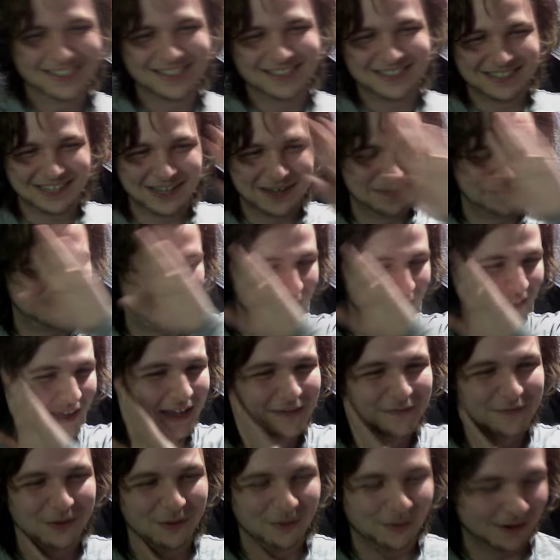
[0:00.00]
say play
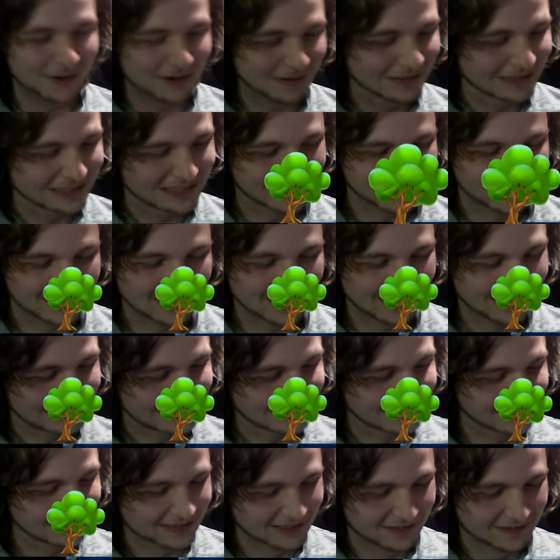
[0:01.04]
if you want to be.
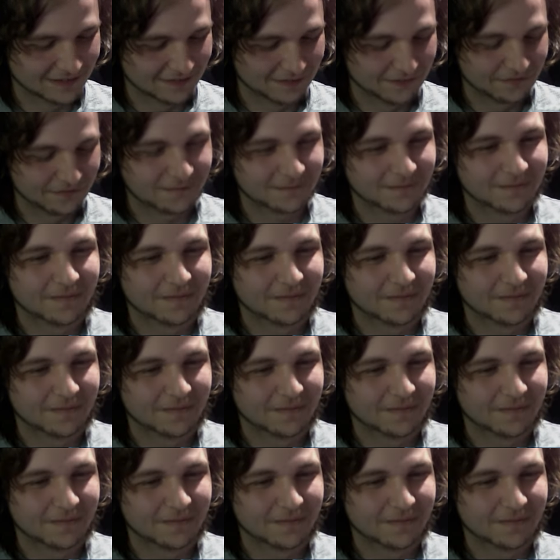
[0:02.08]
Yeah,